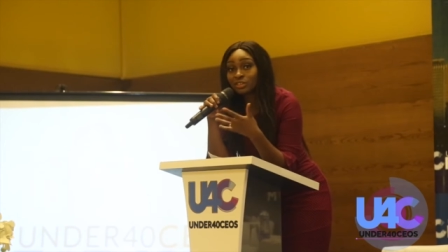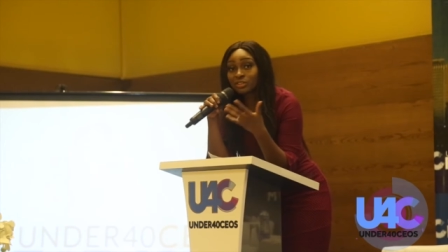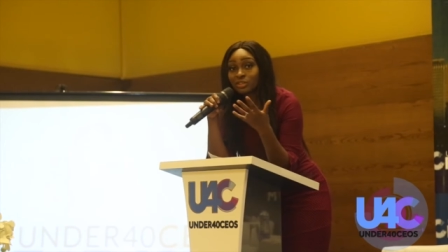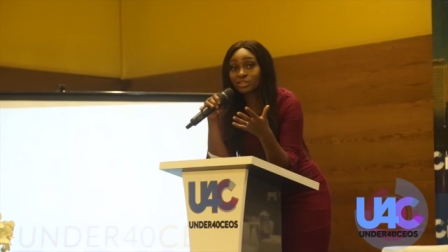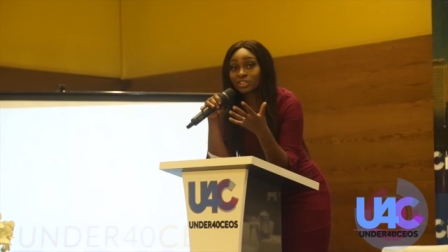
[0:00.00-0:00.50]
to
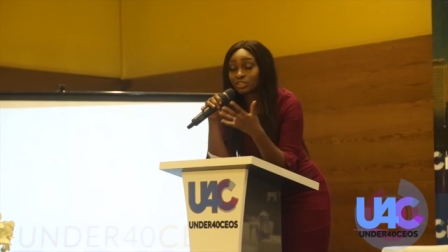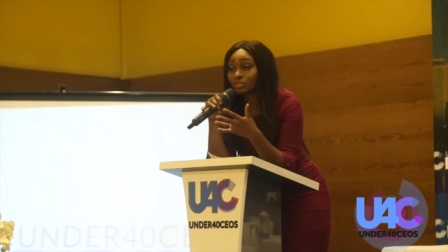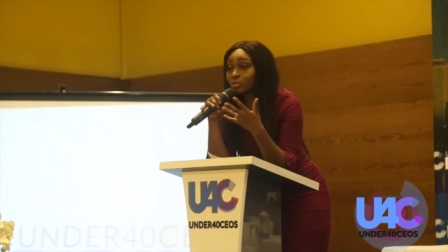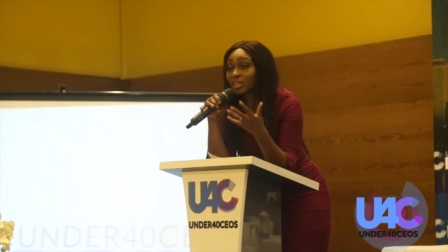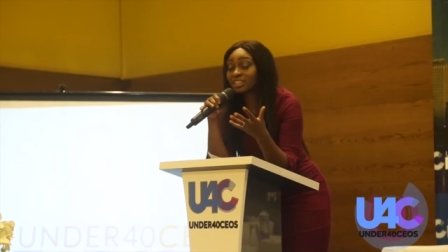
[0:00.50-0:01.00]
all these
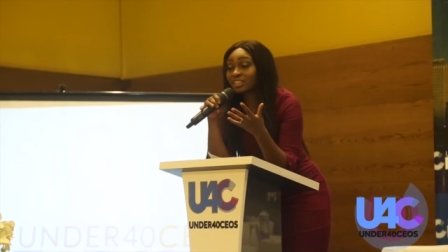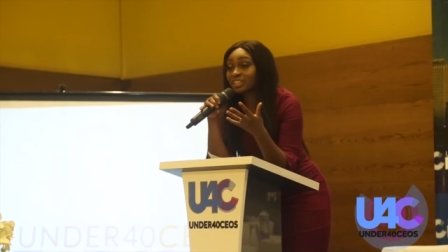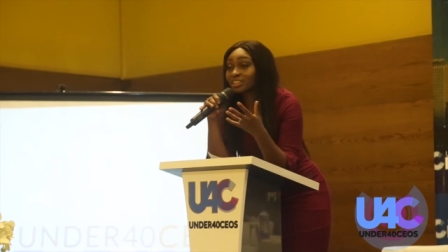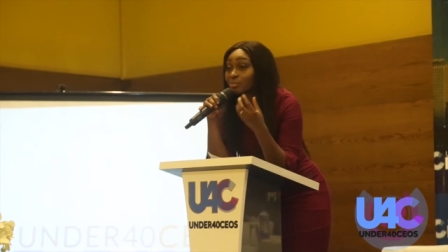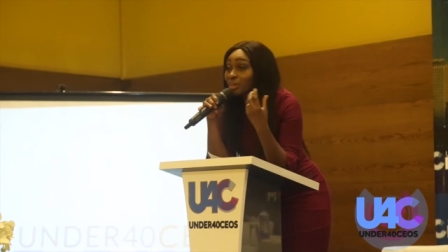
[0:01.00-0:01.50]
Yoruba
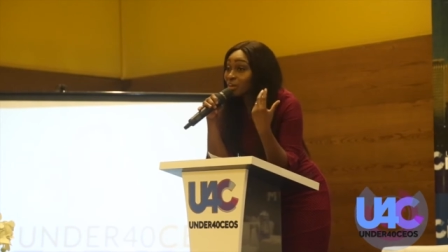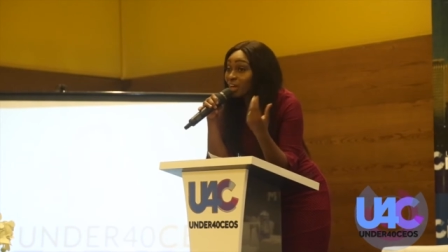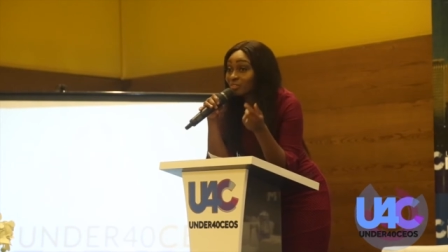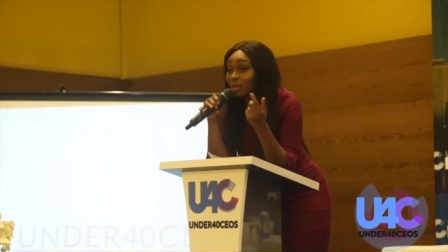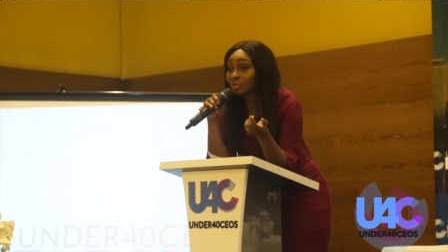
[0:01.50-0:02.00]
states, they might not
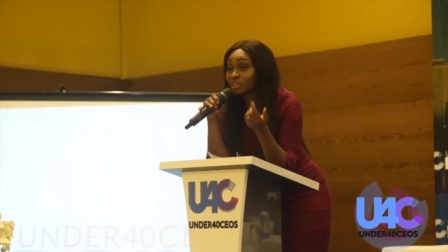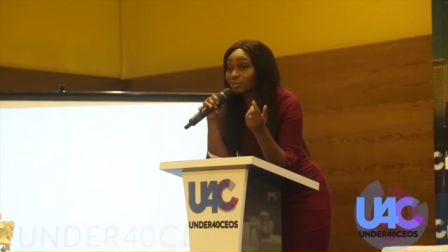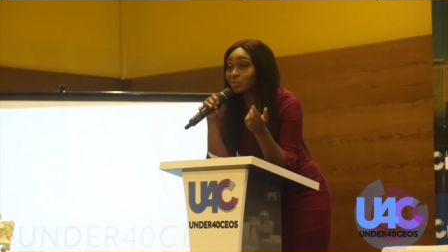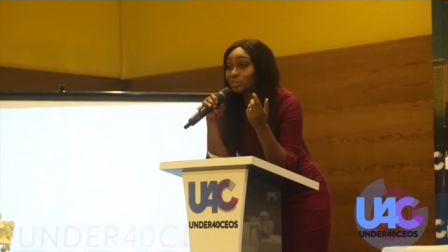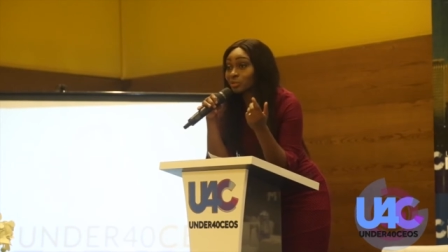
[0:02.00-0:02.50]
have that much
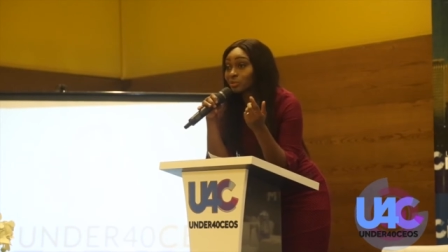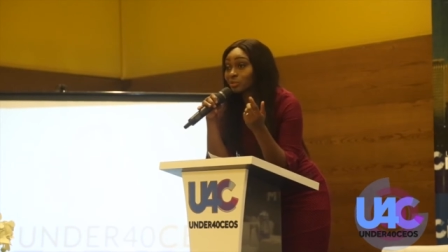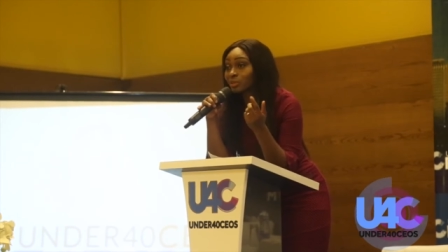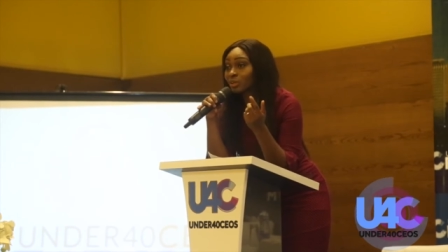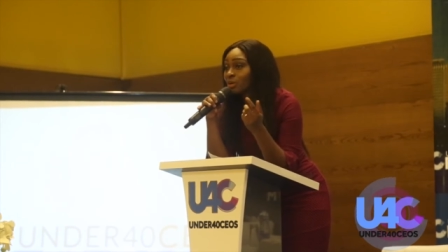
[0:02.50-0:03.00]
money,
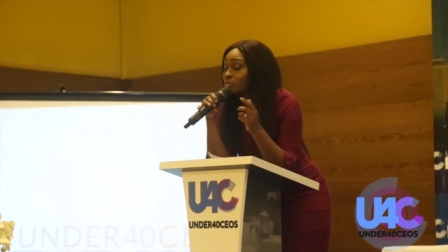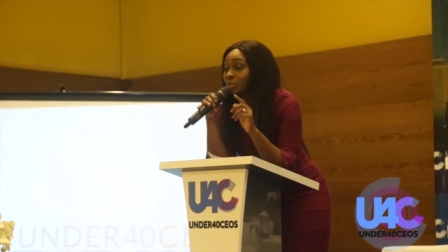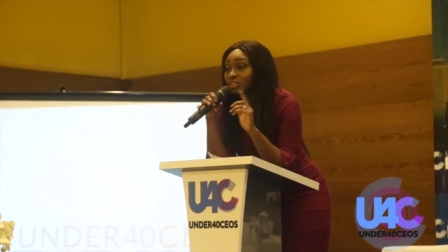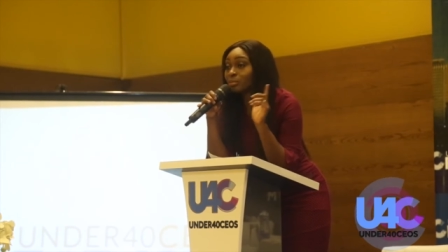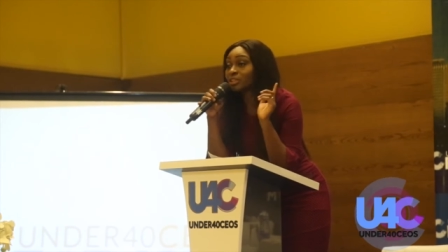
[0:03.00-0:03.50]
but
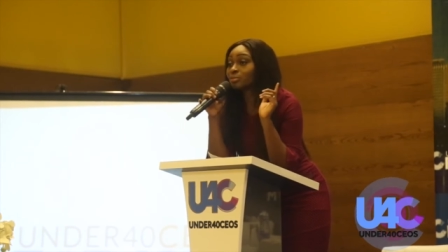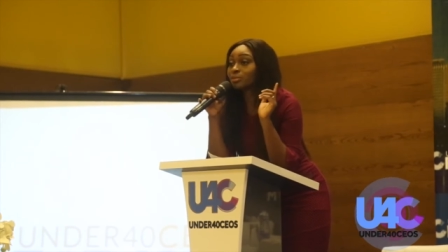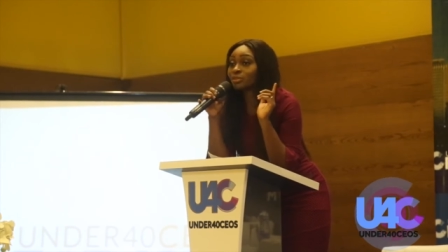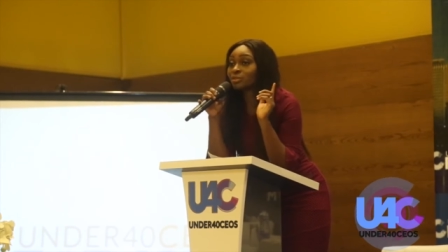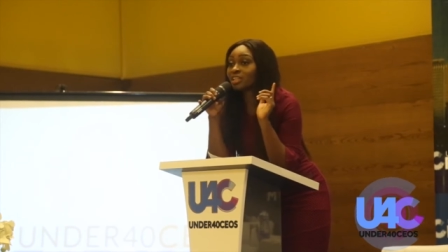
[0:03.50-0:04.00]
it's impossible
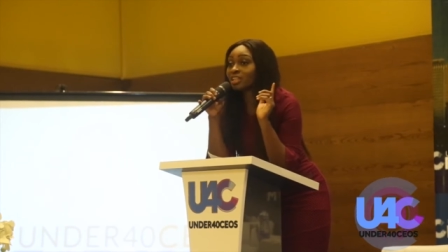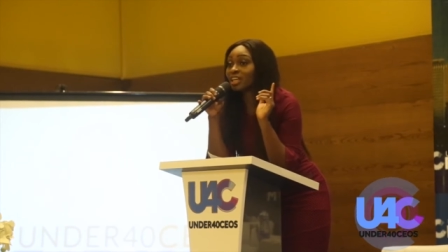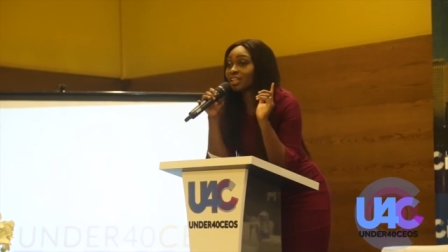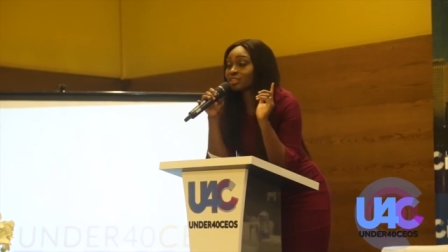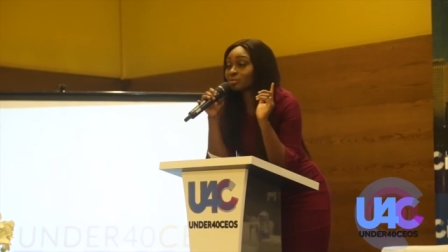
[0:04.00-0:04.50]
to win an
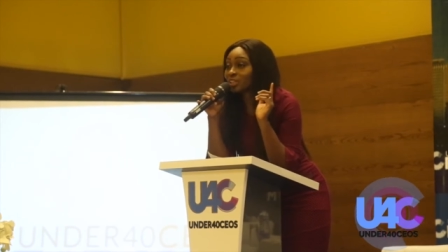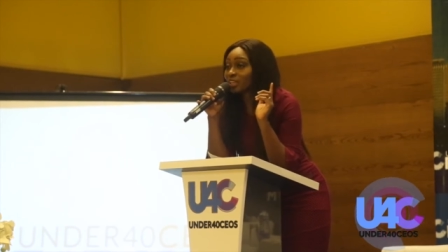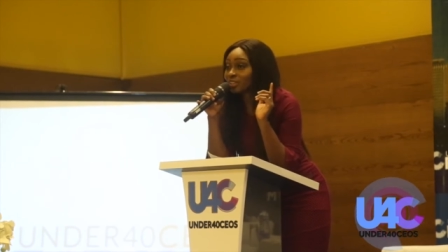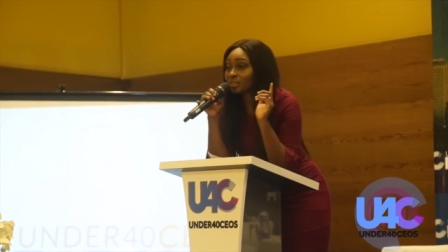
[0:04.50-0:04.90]
election without